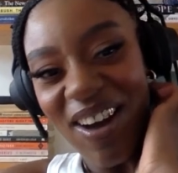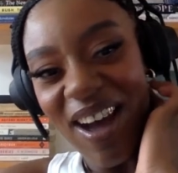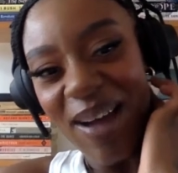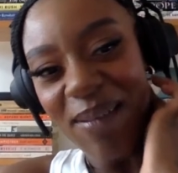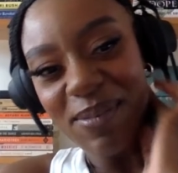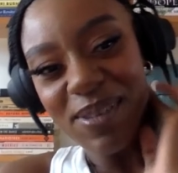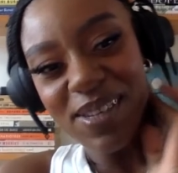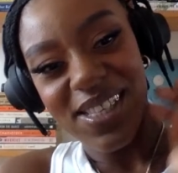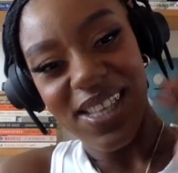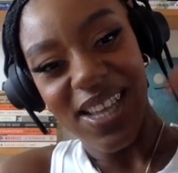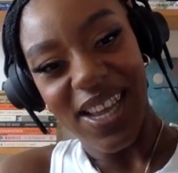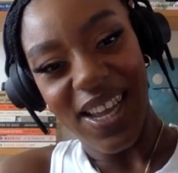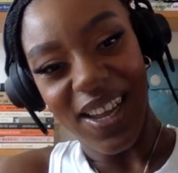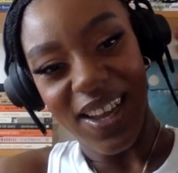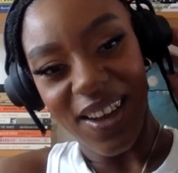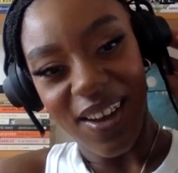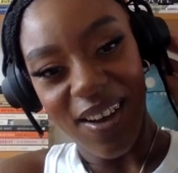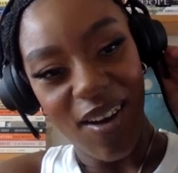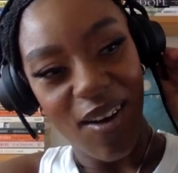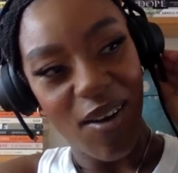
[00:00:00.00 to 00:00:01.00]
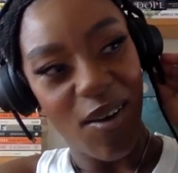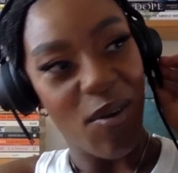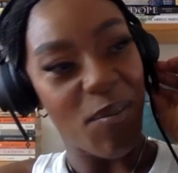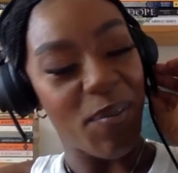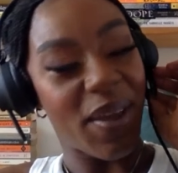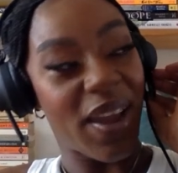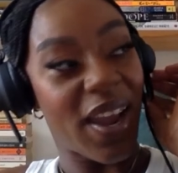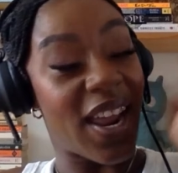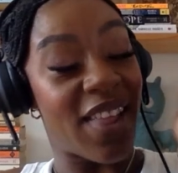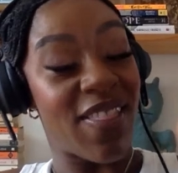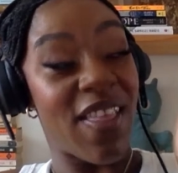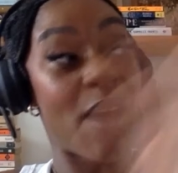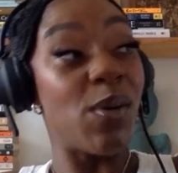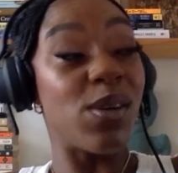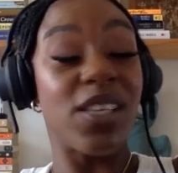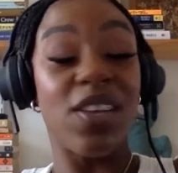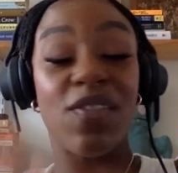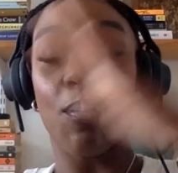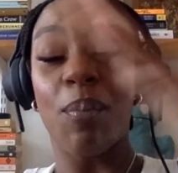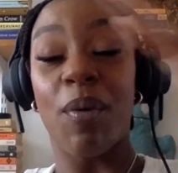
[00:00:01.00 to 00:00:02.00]
I'm just like, oh man. And that was
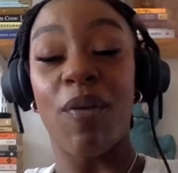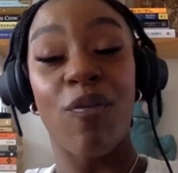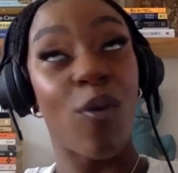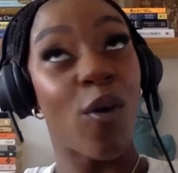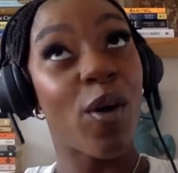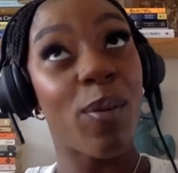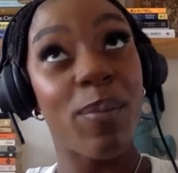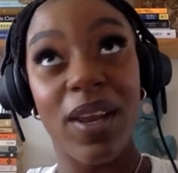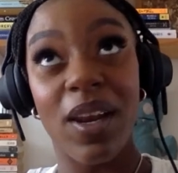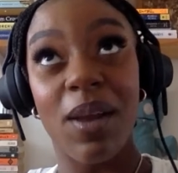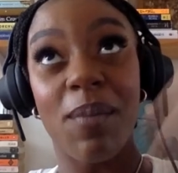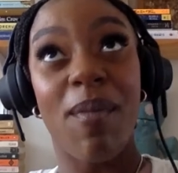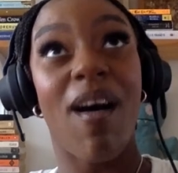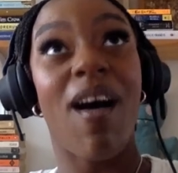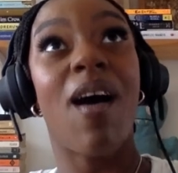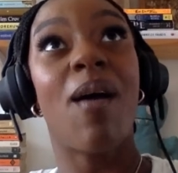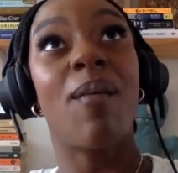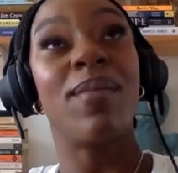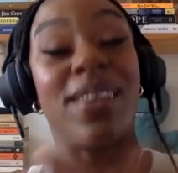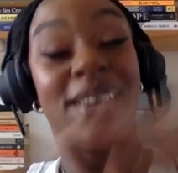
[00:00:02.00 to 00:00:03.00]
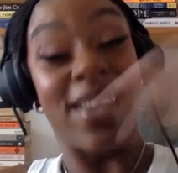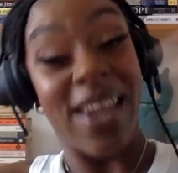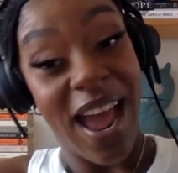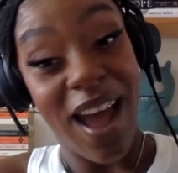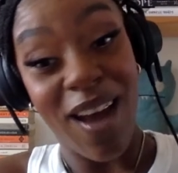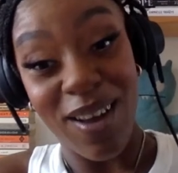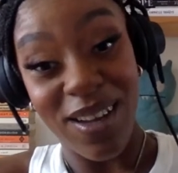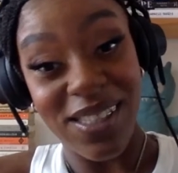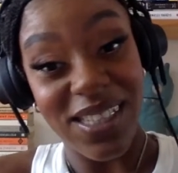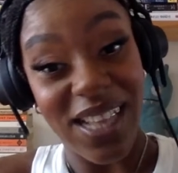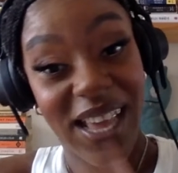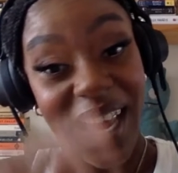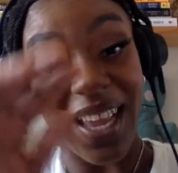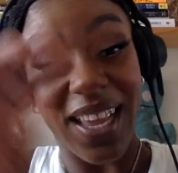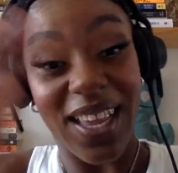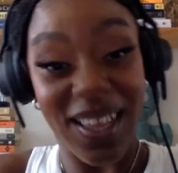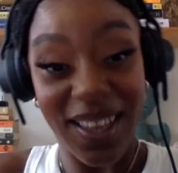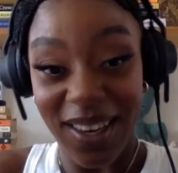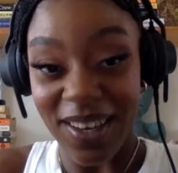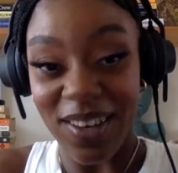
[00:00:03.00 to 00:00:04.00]
even before being a mom. Now it's
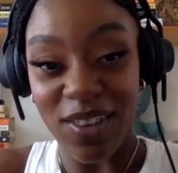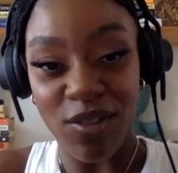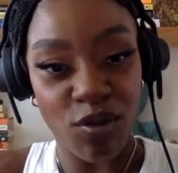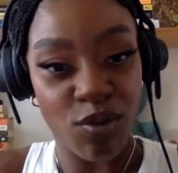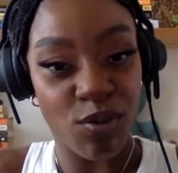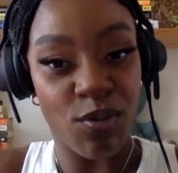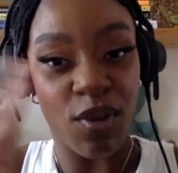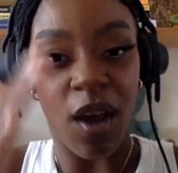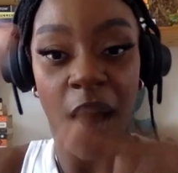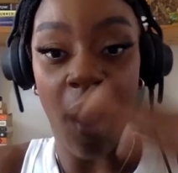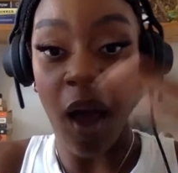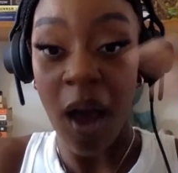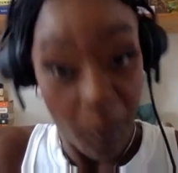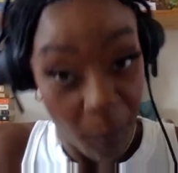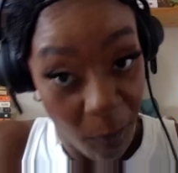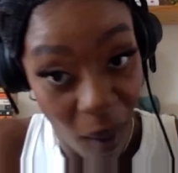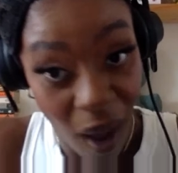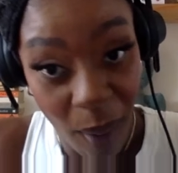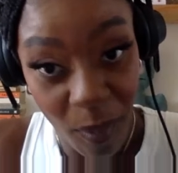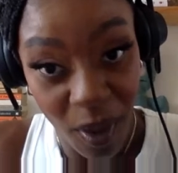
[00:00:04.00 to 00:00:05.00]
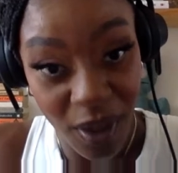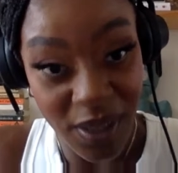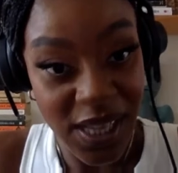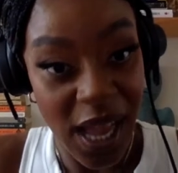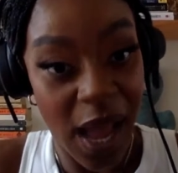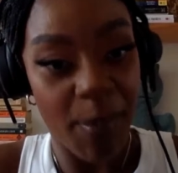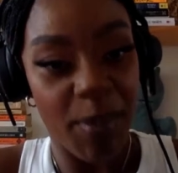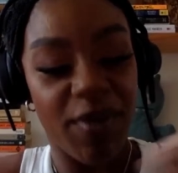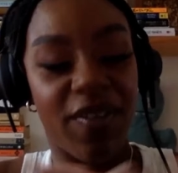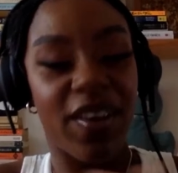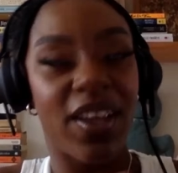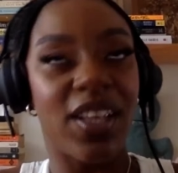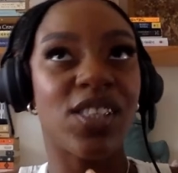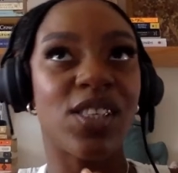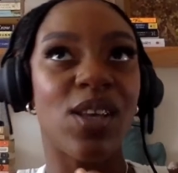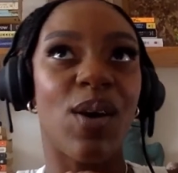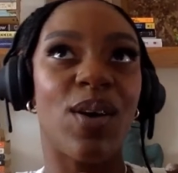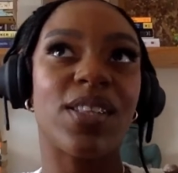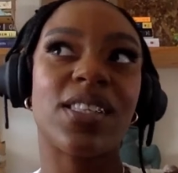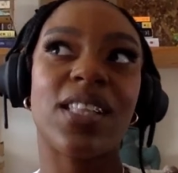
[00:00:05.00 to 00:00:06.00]
like mom on top of it.
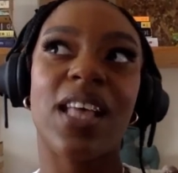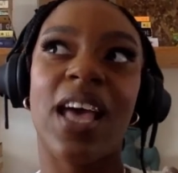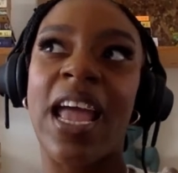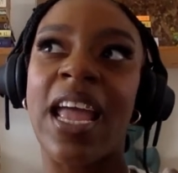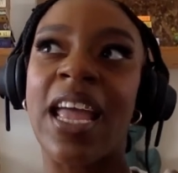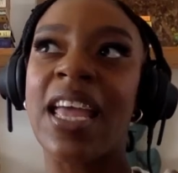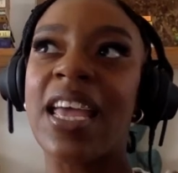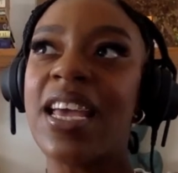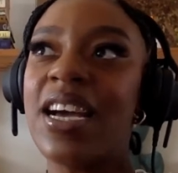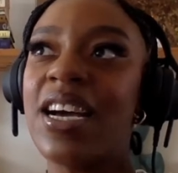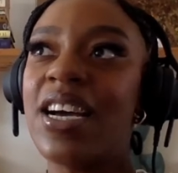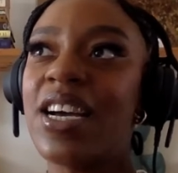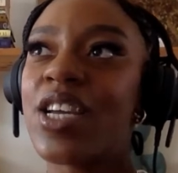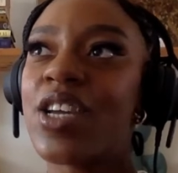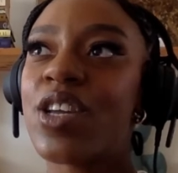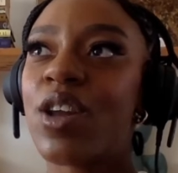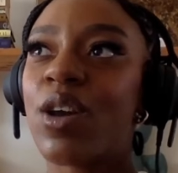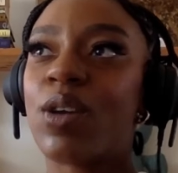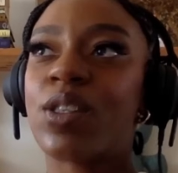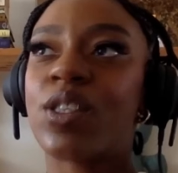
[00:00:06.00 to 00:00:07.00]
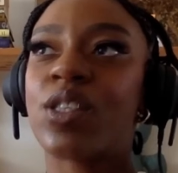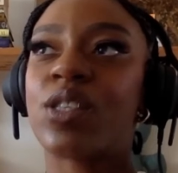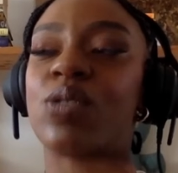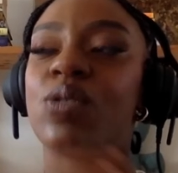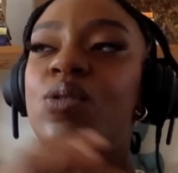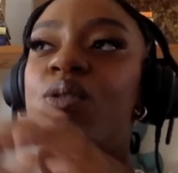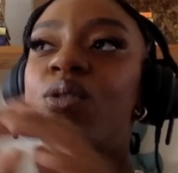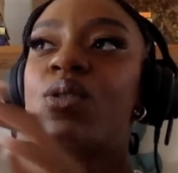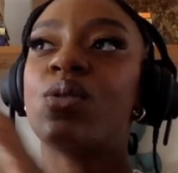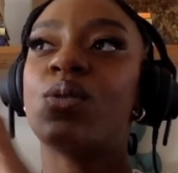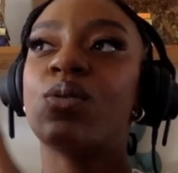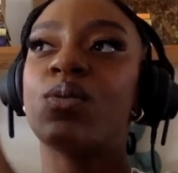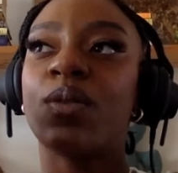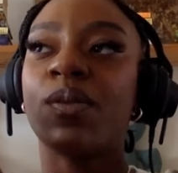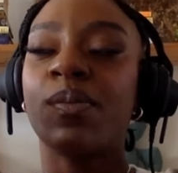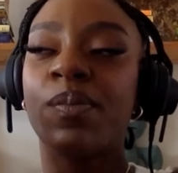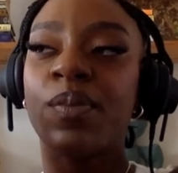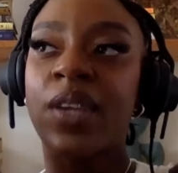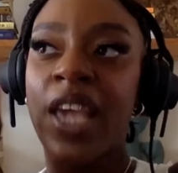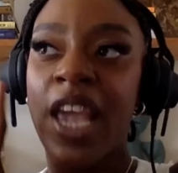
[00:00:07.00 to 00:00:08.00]
So it's like, you know, to
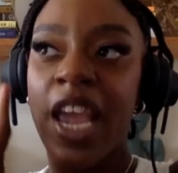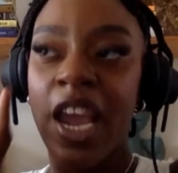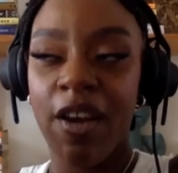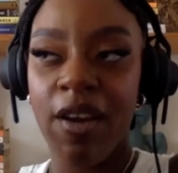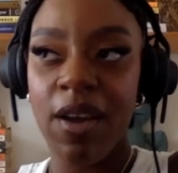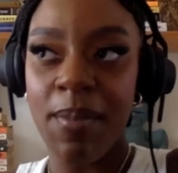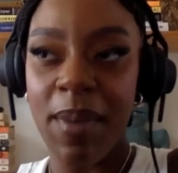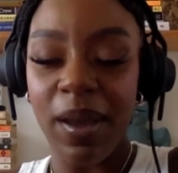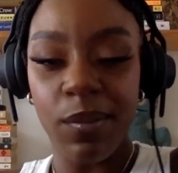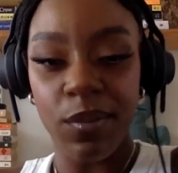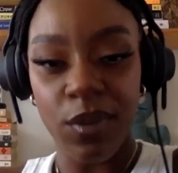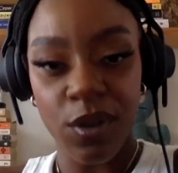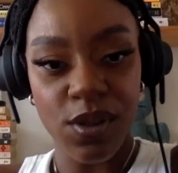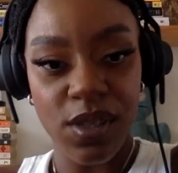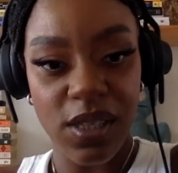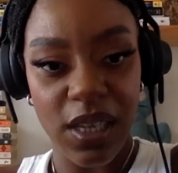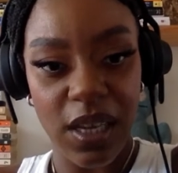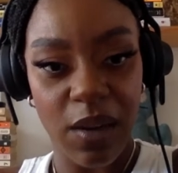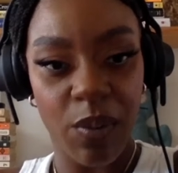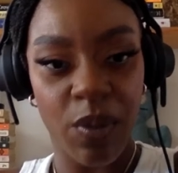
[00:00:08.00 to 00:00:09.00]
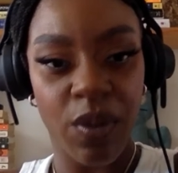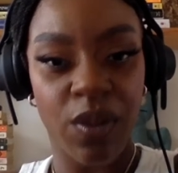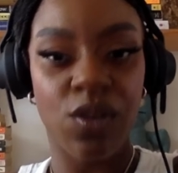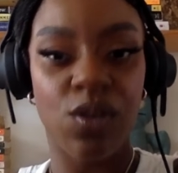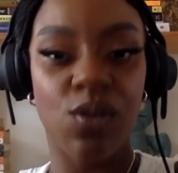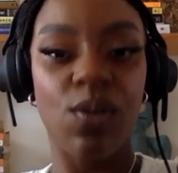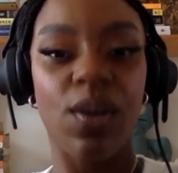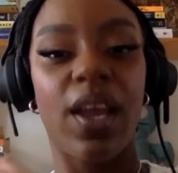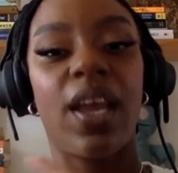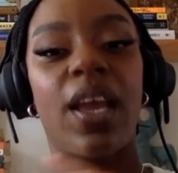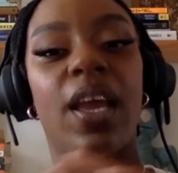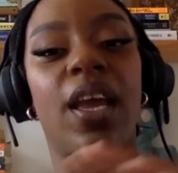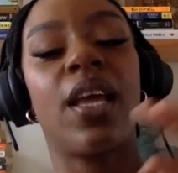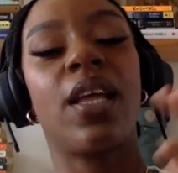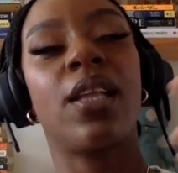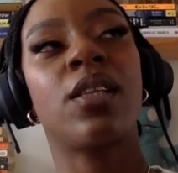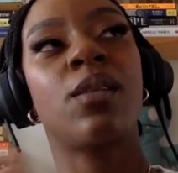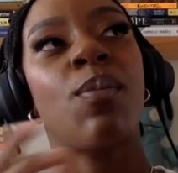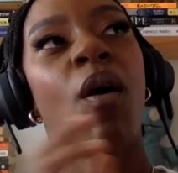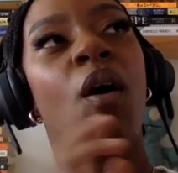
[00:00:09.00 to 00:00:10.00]
carry my music with two
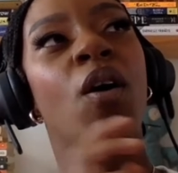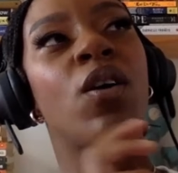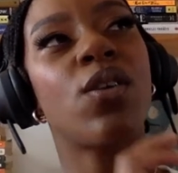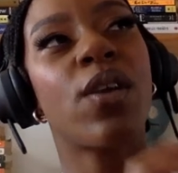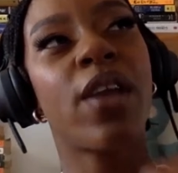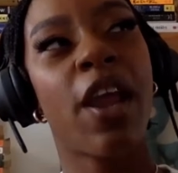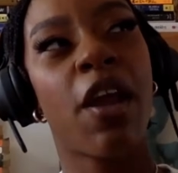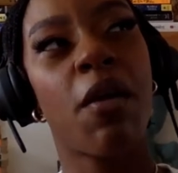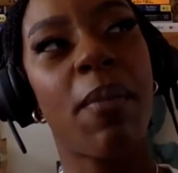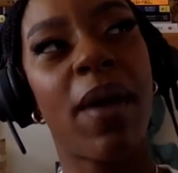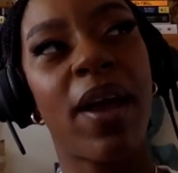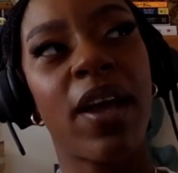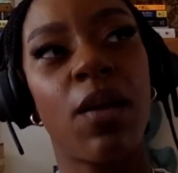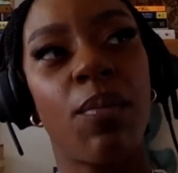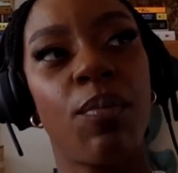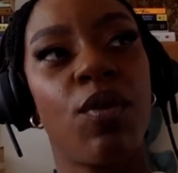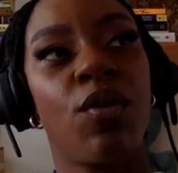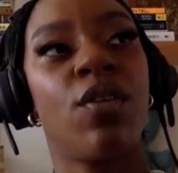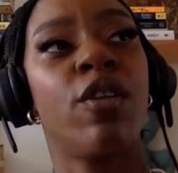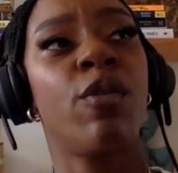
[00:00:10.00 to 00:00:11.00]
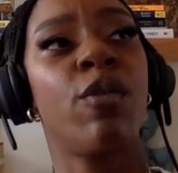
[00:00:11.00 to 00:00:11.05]
hands, but also carry my community